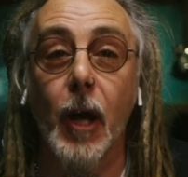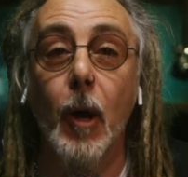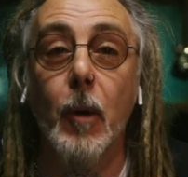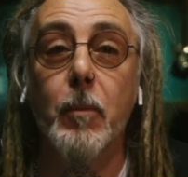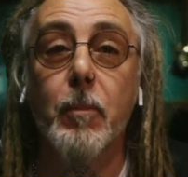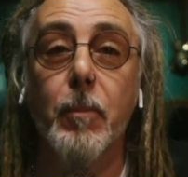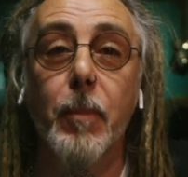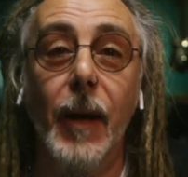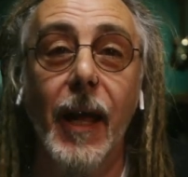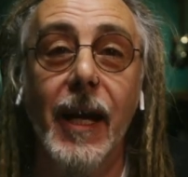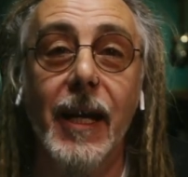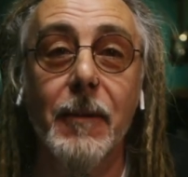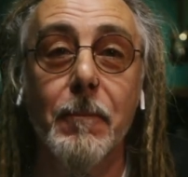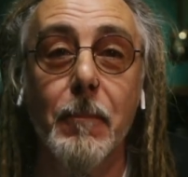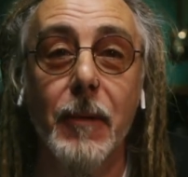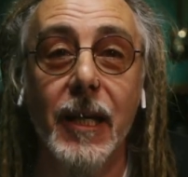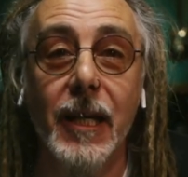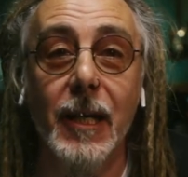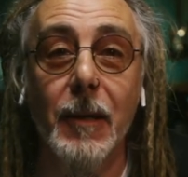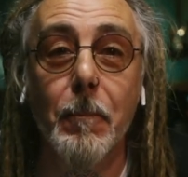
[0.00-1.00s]
Don't blame
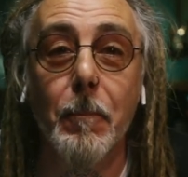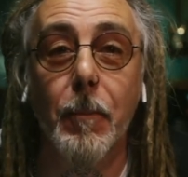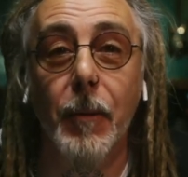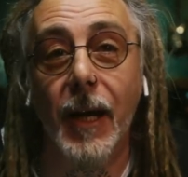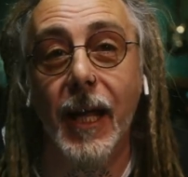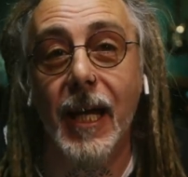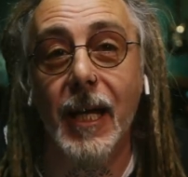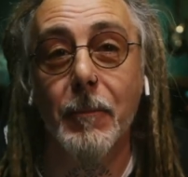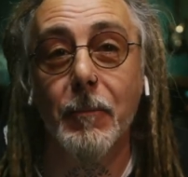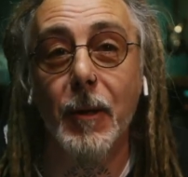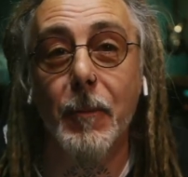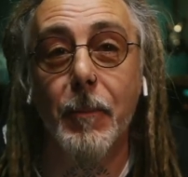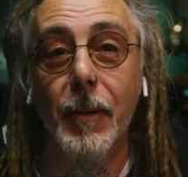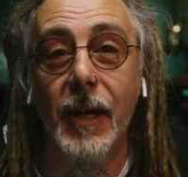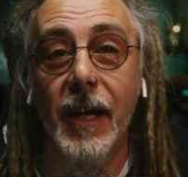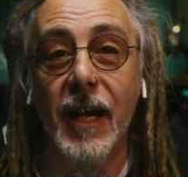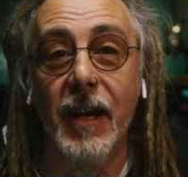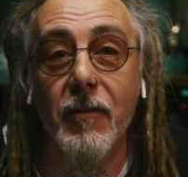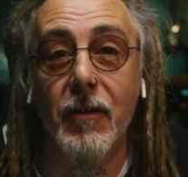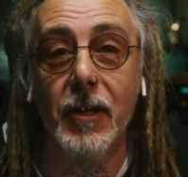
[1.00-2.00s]
me, blame the
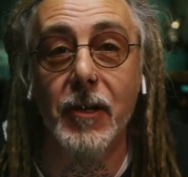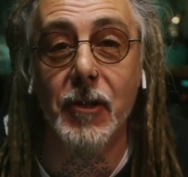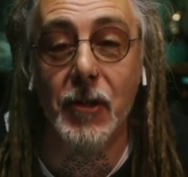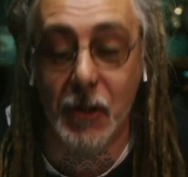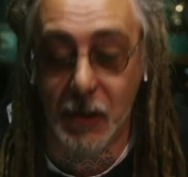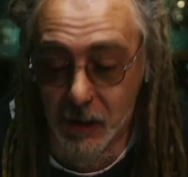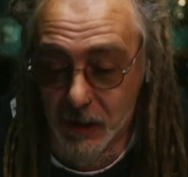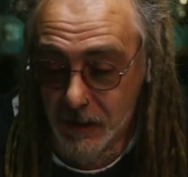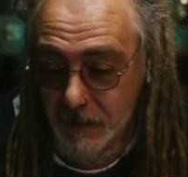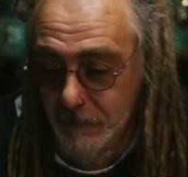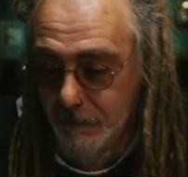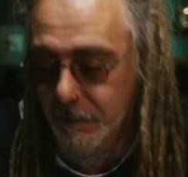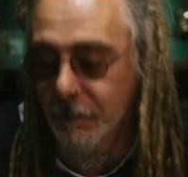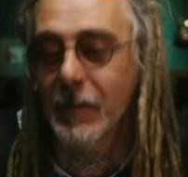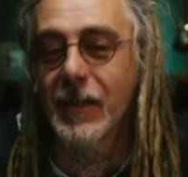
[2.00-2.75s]
parents.